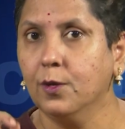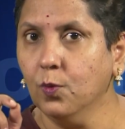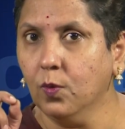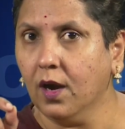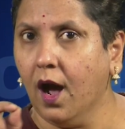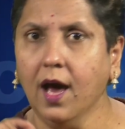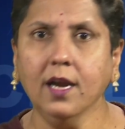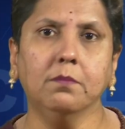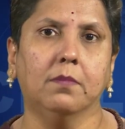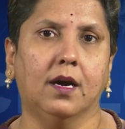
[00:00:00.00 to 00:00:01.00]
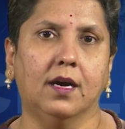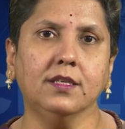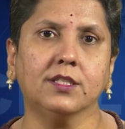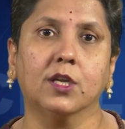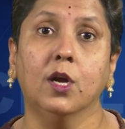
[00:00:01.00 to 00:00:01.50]
To Karl
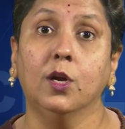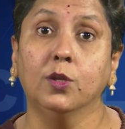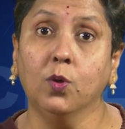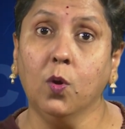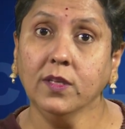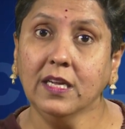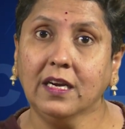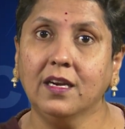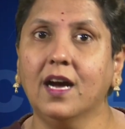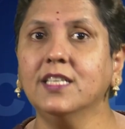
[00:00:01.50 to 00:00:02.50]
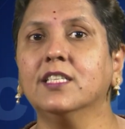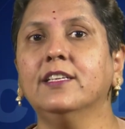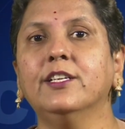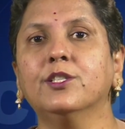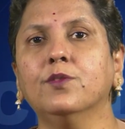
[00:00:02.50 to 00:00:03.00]
Marx, though the class
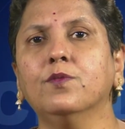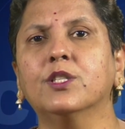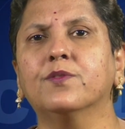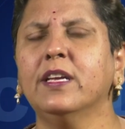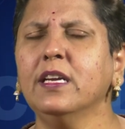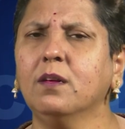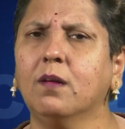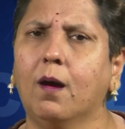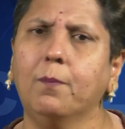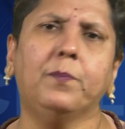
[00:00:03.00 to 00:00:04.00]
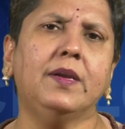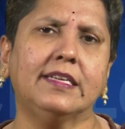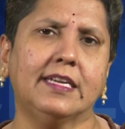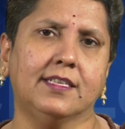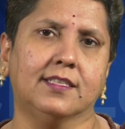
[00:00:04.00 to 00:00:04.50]
relation was very
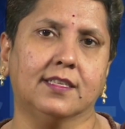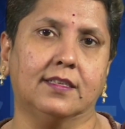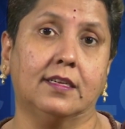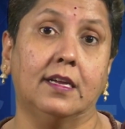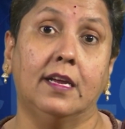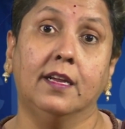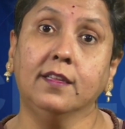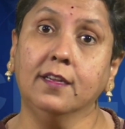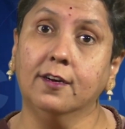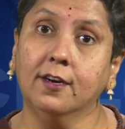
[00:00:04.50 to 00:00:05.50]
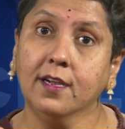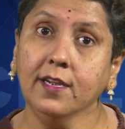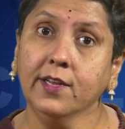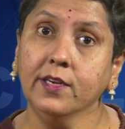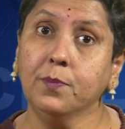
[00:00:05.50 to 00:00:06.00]
complicated in the
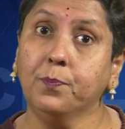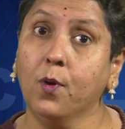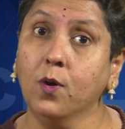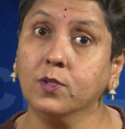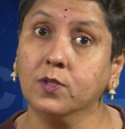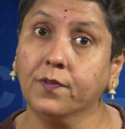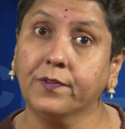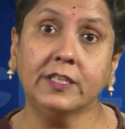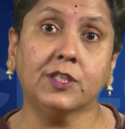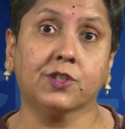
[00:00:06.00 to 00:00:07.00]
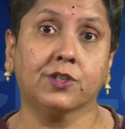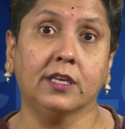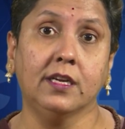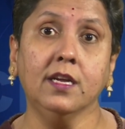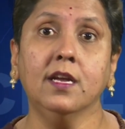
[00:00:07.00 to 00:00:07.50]
earlier epochs of
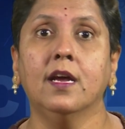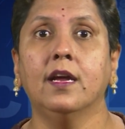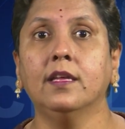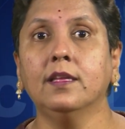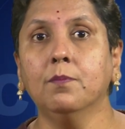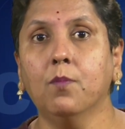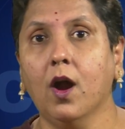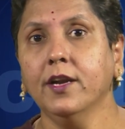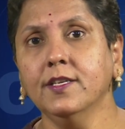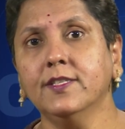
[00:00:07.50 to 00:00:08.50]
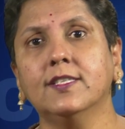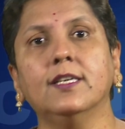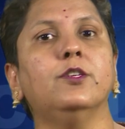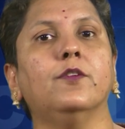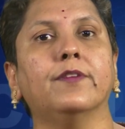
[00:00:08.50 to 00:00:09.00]
history, in the modern
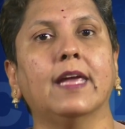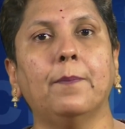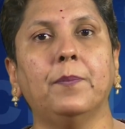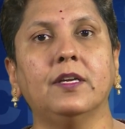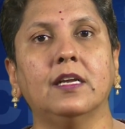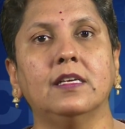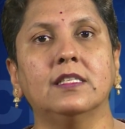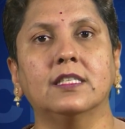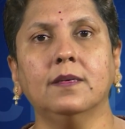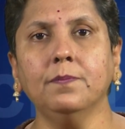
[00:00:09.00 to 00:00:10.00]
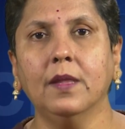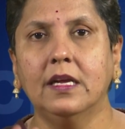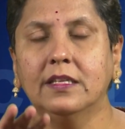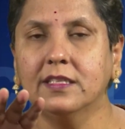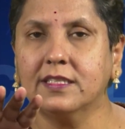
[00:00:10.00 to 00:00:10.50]
stage of capitalism,
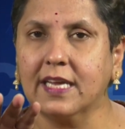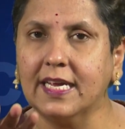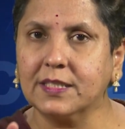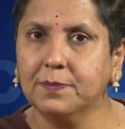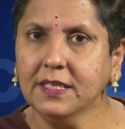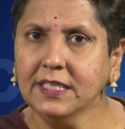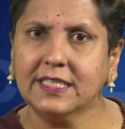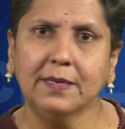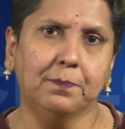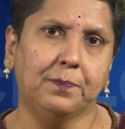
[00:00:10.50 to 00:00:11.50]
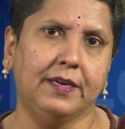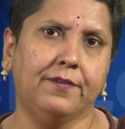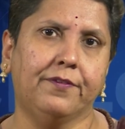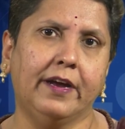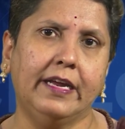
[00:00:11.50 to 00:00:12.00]
this has been
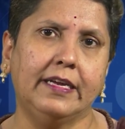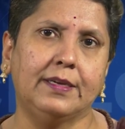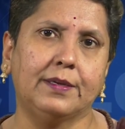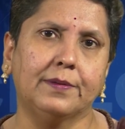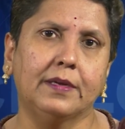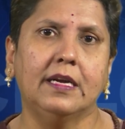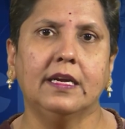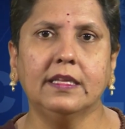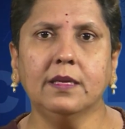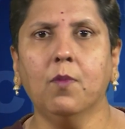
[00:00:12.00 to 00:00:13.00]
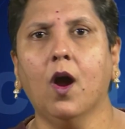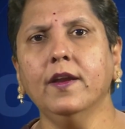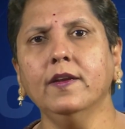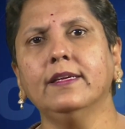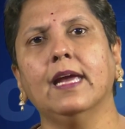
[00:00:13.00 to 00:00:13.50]
simplified. In the
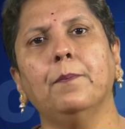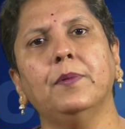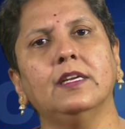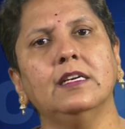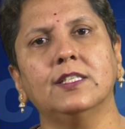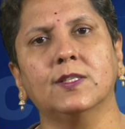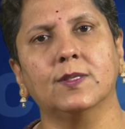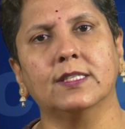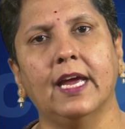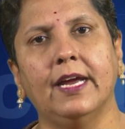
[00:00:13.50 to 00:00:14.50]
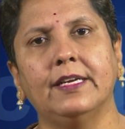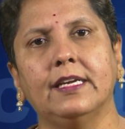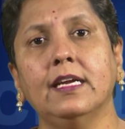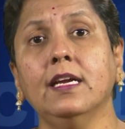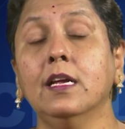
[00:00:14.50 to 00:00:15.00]
modern capitalist
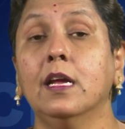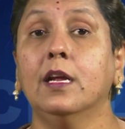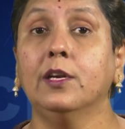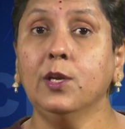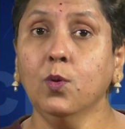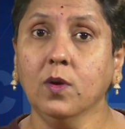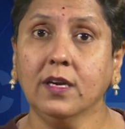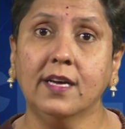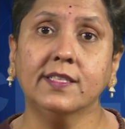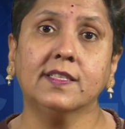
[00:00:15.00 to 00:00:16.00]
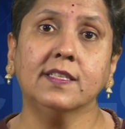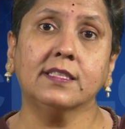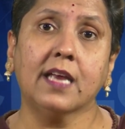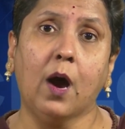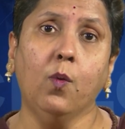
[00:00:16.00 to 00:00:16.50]
society, new
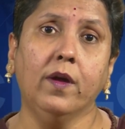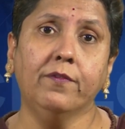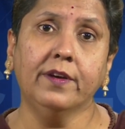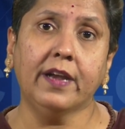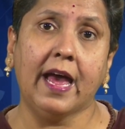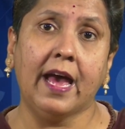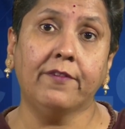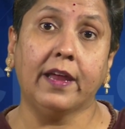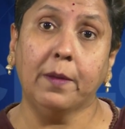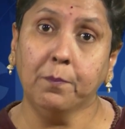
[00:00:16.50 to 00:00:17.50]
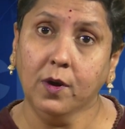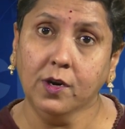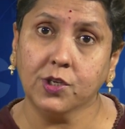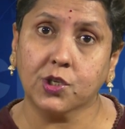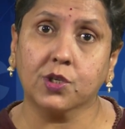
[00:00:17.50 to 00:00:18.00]
classes, however, have
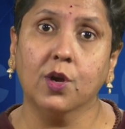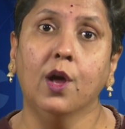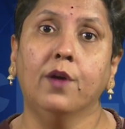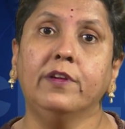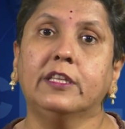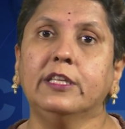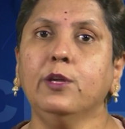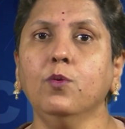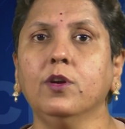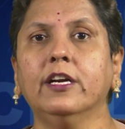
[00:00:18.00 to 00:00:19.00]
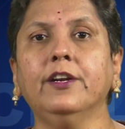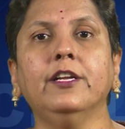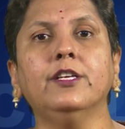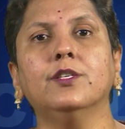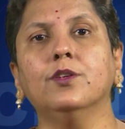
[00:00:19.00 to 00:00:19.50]
emerged with new
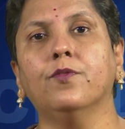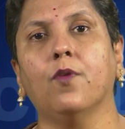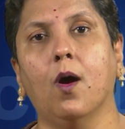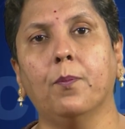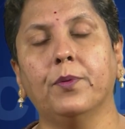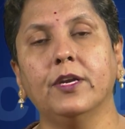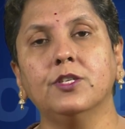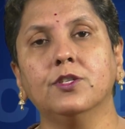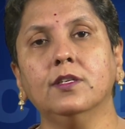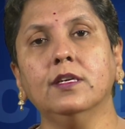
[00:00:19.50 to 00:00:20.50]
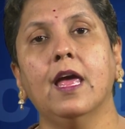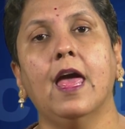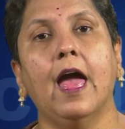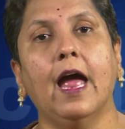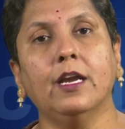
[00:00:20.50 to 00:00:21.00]
condition of operation
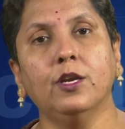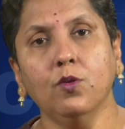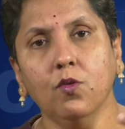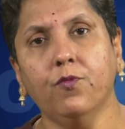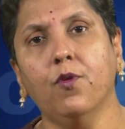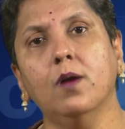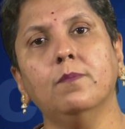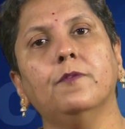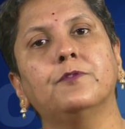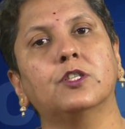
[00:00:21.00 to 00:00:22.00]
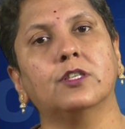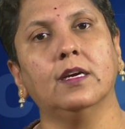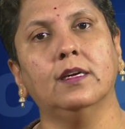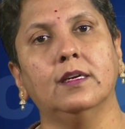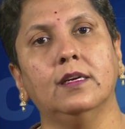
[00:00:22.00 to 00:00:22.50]
and new form of
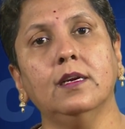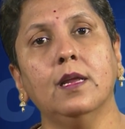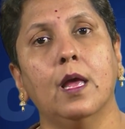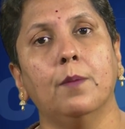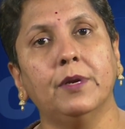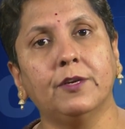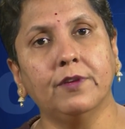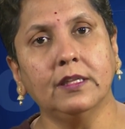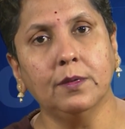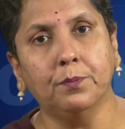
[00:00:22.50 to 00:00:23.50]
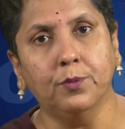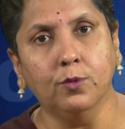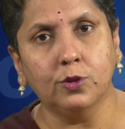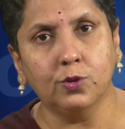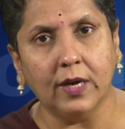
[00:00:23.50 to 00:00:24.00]
struggle between the
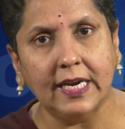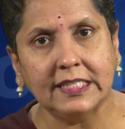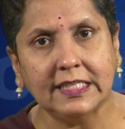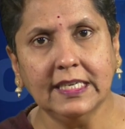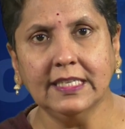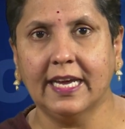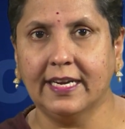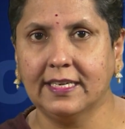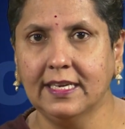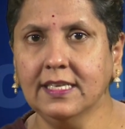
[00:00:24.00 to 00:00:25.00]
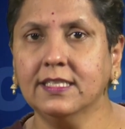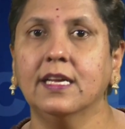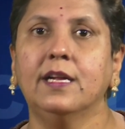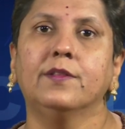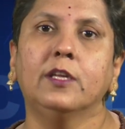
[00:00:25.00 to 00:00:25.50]
bourgeoisie, that is
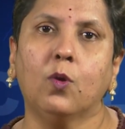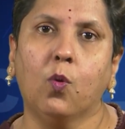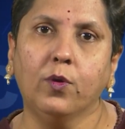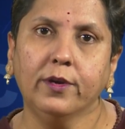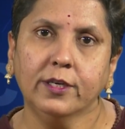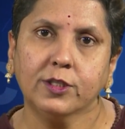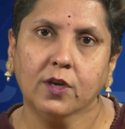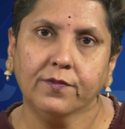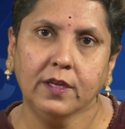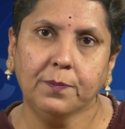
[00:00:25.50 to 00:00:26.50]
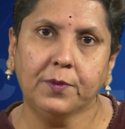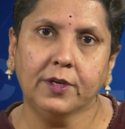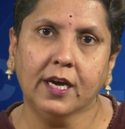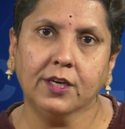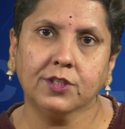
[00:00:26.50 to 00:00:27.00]
the owners of the
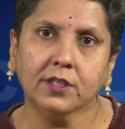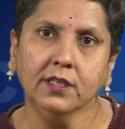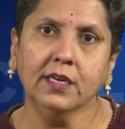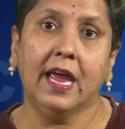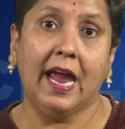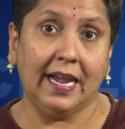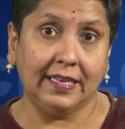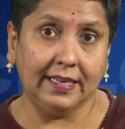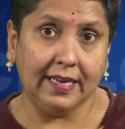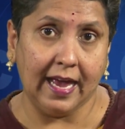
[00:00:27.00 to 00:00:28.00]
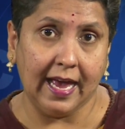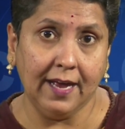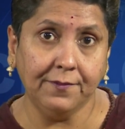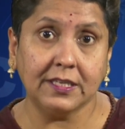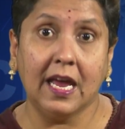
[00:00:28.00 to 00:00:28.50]
production and the
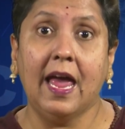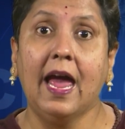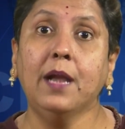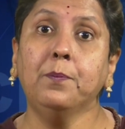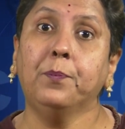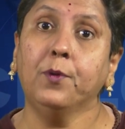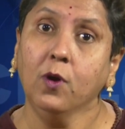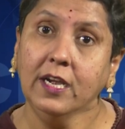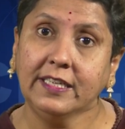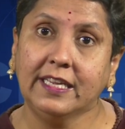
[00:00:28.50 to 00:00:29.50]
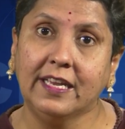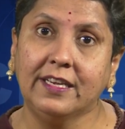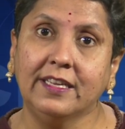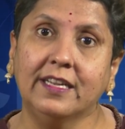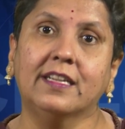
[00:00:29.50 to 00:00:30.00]
haves, and
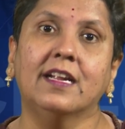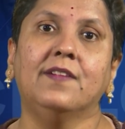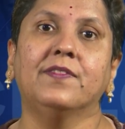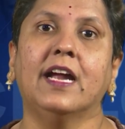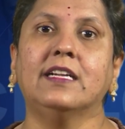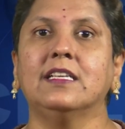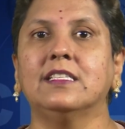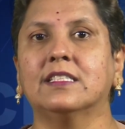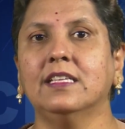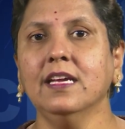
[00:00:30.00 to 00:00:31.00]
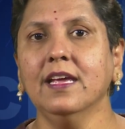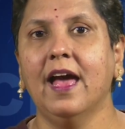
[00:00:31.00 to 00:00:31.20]
proletariat, that is the